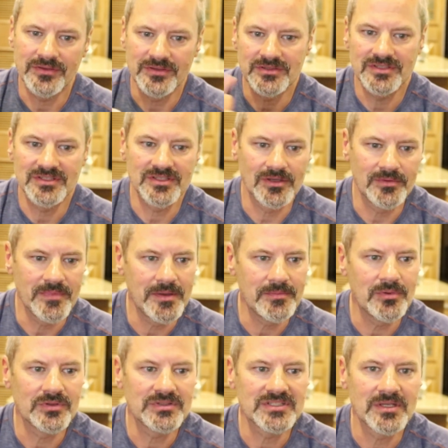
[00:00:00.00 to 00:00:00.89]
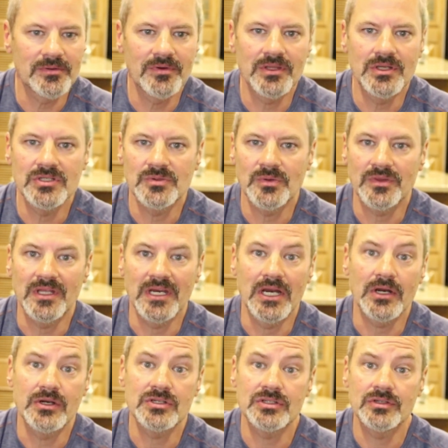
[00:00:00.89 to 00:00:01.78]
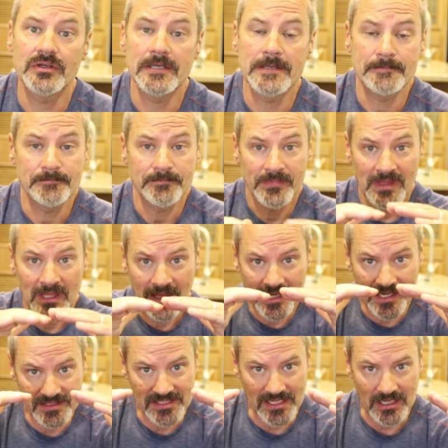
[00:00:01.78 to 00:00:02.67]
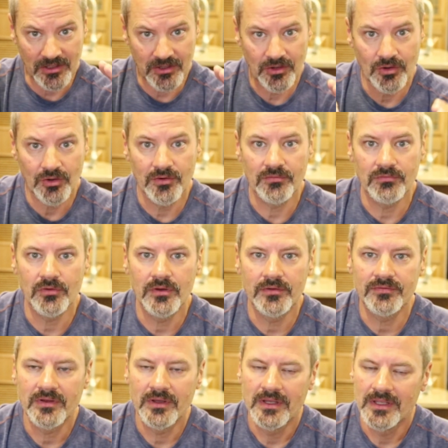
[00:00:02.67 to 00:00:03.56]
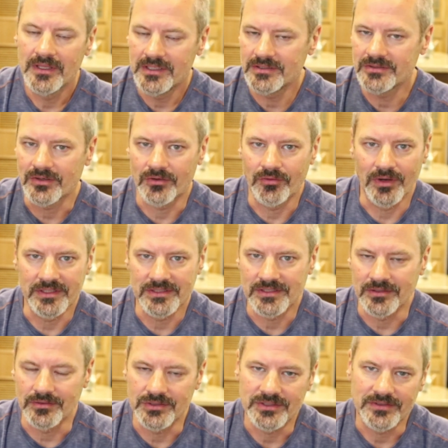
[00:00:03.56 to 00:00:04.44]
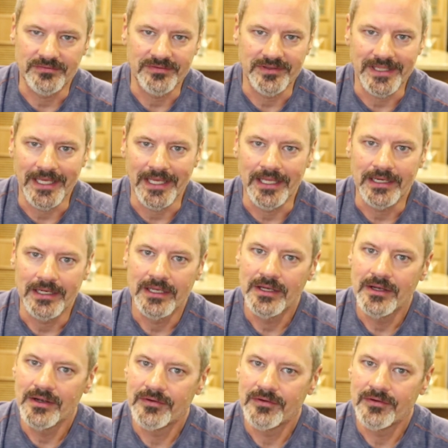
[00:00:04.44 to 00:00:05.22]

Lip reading: So maybe with some of these with an Airstream that has that curved roof, these are a great solution for that.